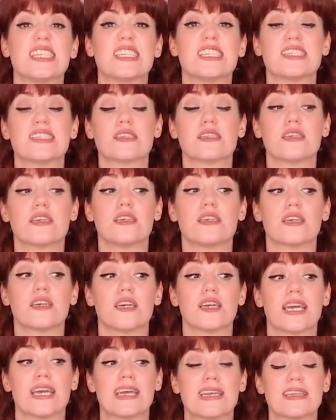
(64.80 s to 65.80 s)
it's
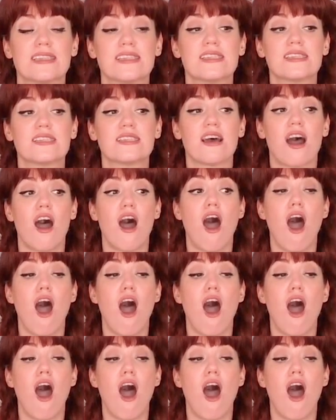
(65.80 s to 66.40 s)
it's uh,